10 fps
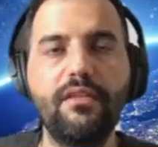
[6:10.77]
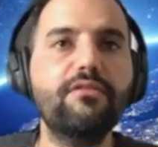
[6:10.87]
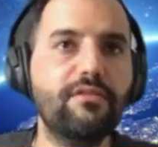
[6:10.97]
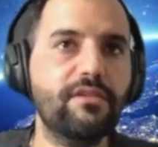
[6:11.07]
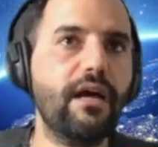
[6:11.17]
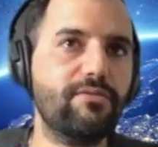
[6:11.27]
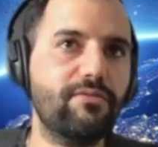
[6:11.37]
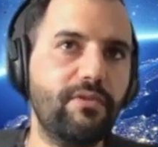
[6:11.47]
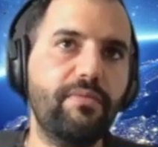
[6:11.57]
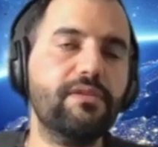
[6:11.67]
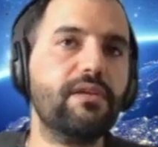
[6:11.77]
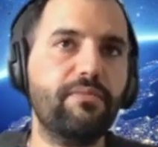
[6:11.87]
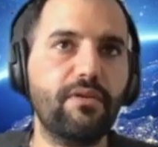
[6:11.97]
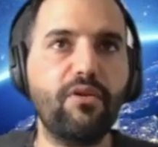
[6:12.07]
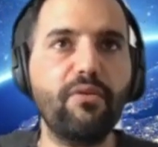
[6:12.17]
the result would have been
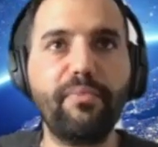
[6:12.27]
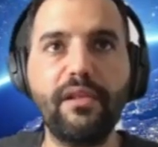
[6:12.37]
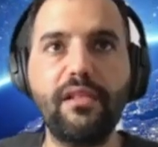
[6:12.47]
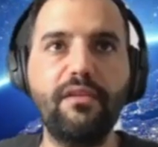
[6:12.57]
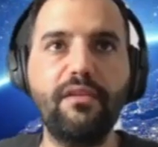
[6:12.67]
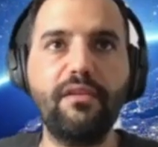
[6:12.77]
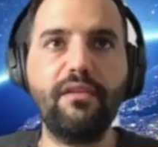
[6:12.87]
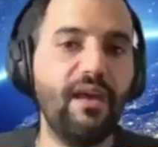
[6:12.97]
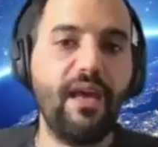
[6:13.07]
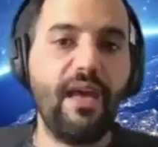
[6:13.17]
something completely different.